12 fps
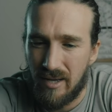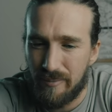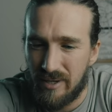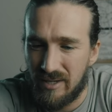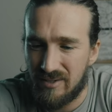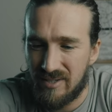
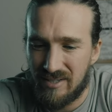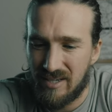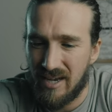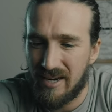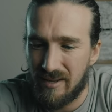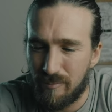because it's
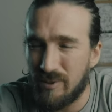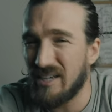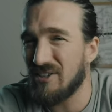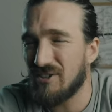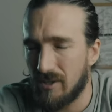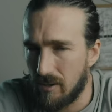kind of the
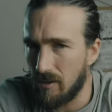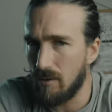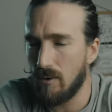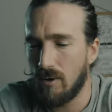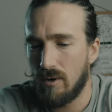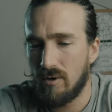place to go
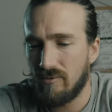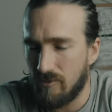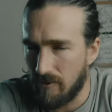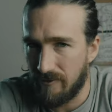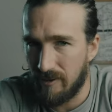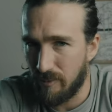
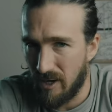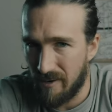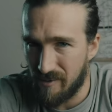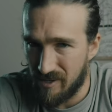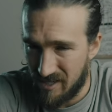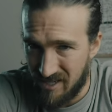for film
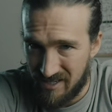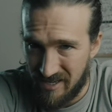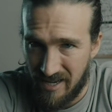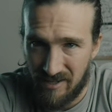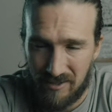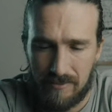cameras these
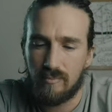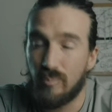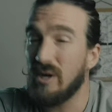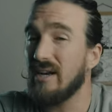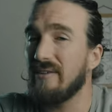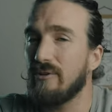days.
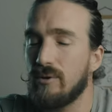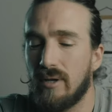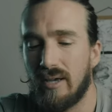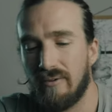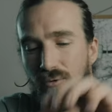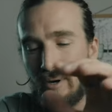But if you're
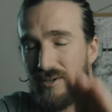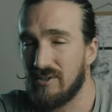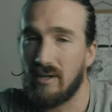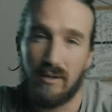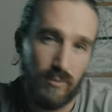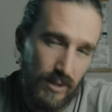looking for a
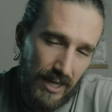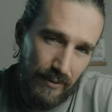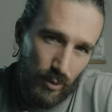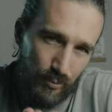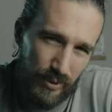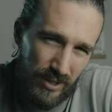solid,
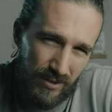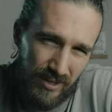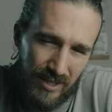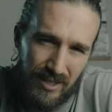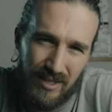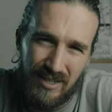reliable build,
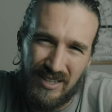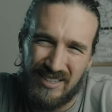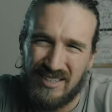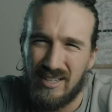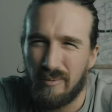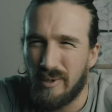
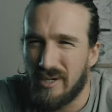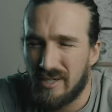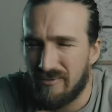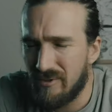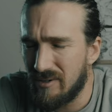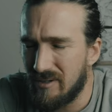that's a little bit
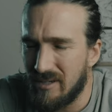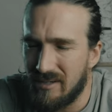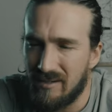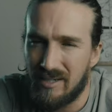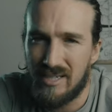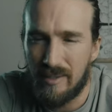different
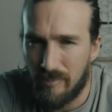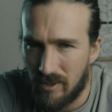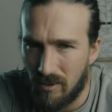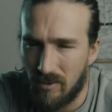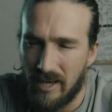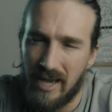than the
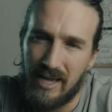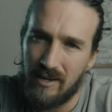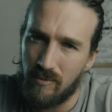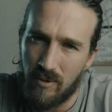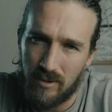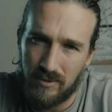typical
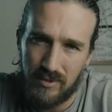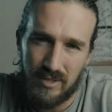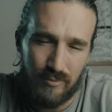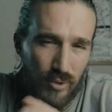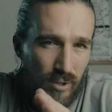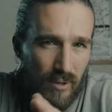AE1s
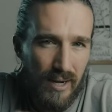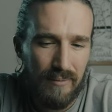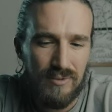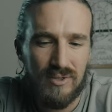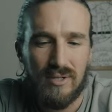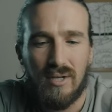and
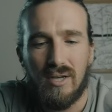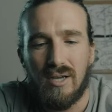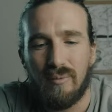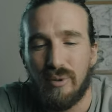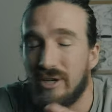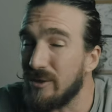programs,
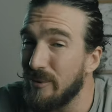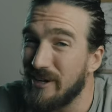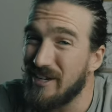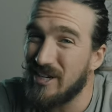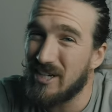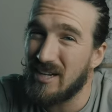but you don't want
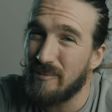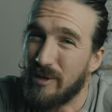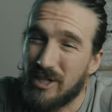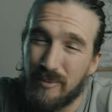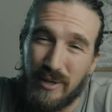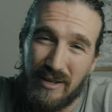to dish out a
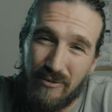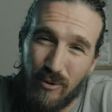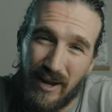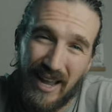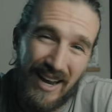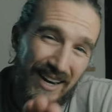bunch of money for
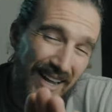a Canon